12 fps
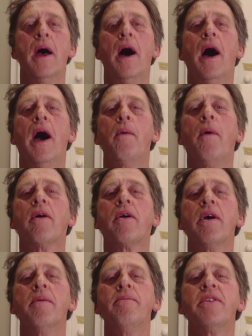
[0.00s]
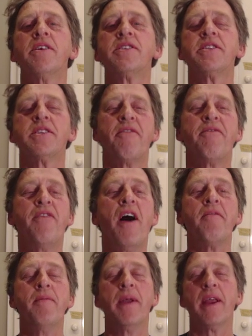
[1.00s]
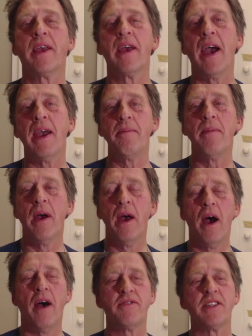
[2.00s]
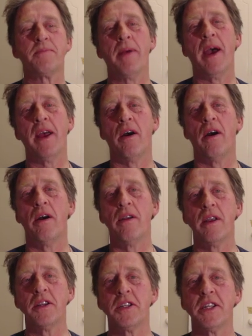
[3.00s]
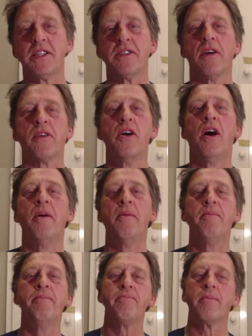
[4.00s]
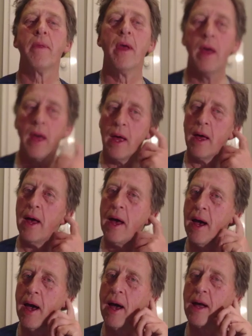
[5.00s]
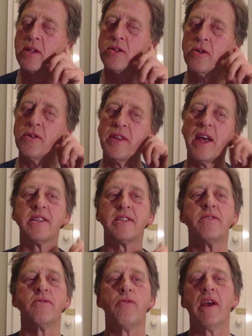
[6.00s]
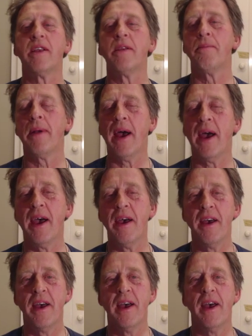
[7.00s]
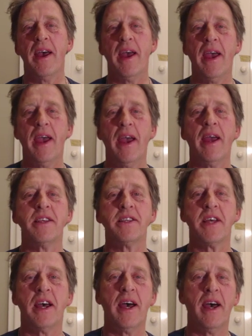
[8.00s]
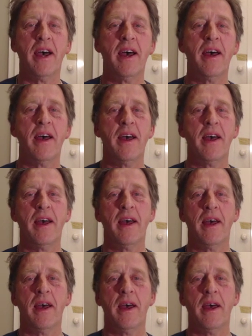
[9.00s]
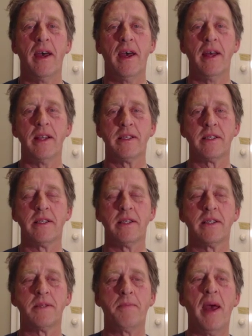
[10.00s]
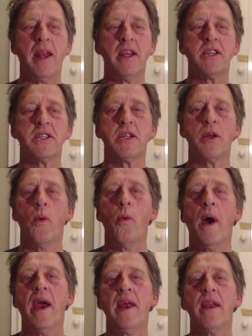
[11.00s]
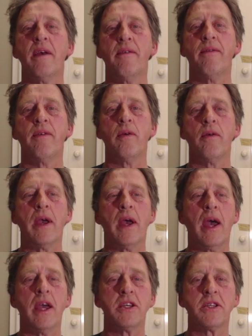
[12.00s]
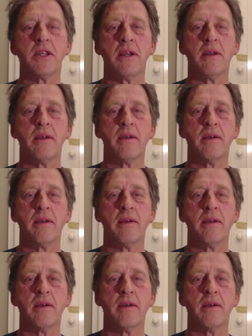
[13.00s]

Hi, welcome. This is a 5-minute game. I've just played on chess.com, 2000 rated player, and it's the Spanish Wade variation.